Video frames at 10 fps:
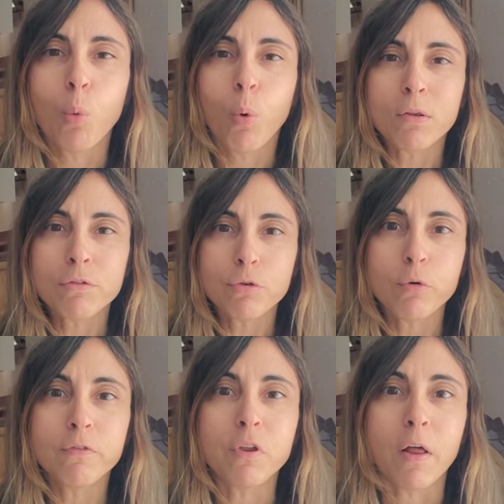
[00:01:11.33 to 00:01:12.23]

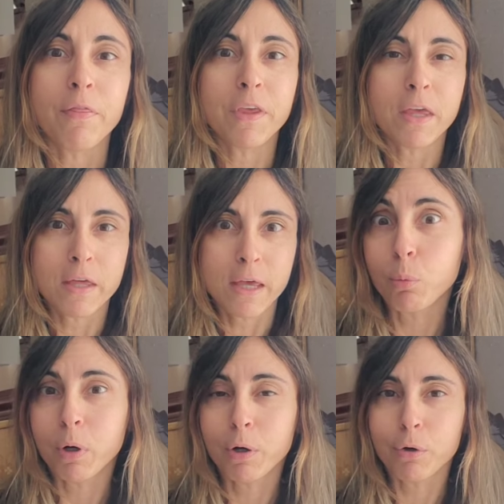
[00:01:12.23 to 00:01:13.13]
once you've done the
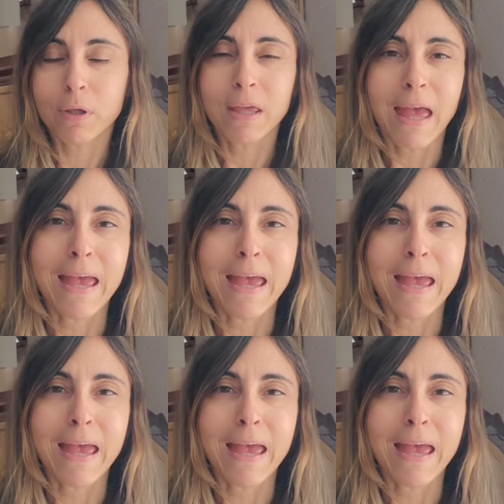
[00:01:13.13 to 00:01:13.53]
inner work